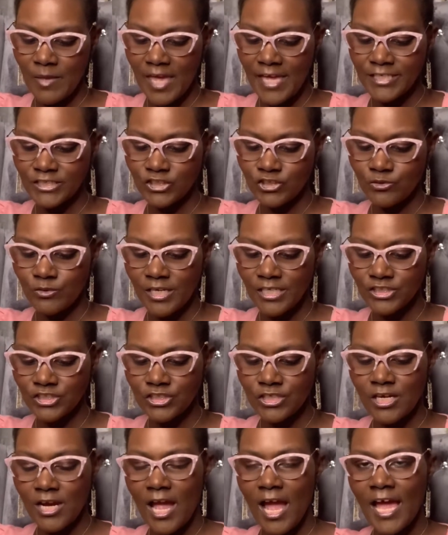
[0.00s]
a
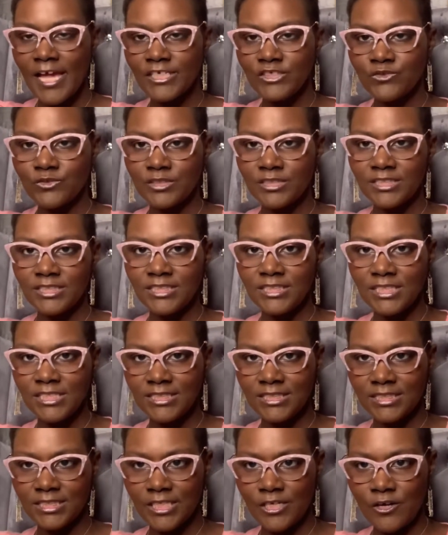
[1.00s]
treasure Hydra Sea
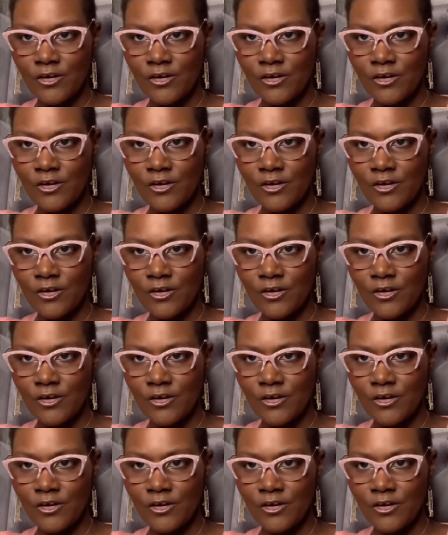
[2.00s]
Serum.